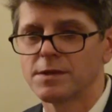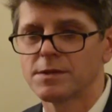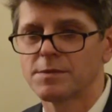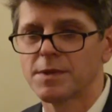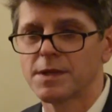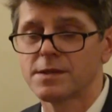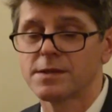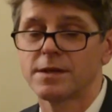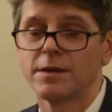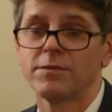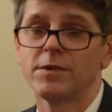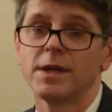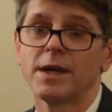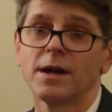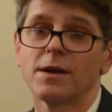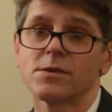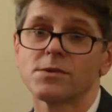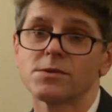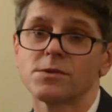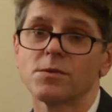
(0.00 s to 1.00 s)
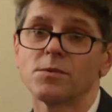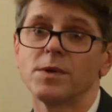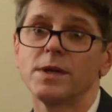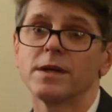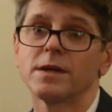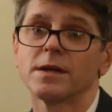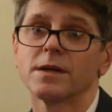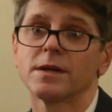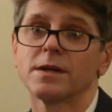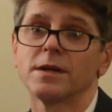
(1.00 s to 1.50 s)
about 70 hours a
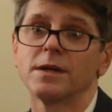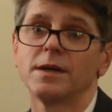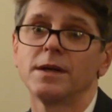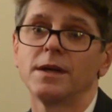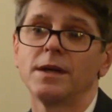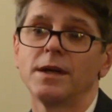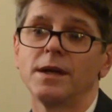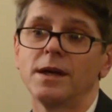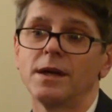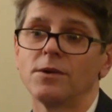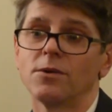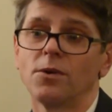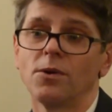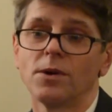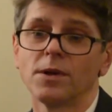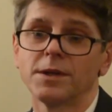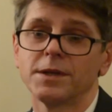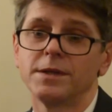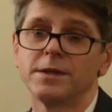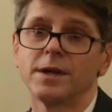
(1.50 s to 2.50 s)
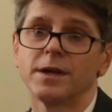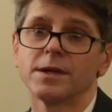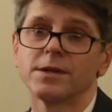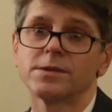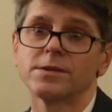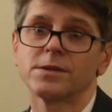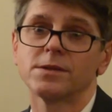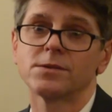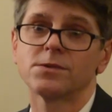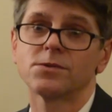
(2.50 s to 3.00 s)
week, and all he
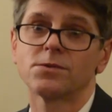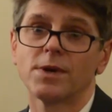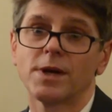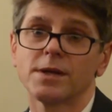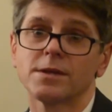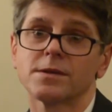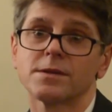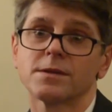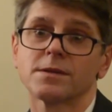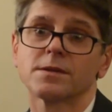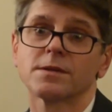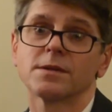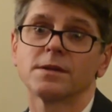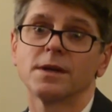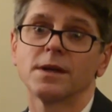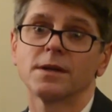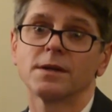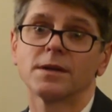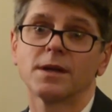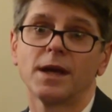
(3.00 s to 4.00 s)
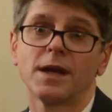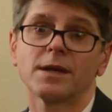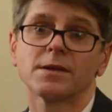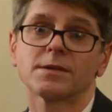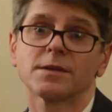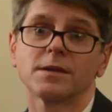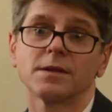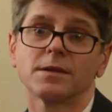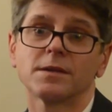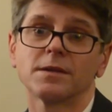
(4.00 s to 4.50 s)
does is dress and
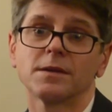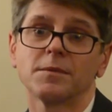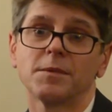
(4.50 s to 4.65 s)
casket the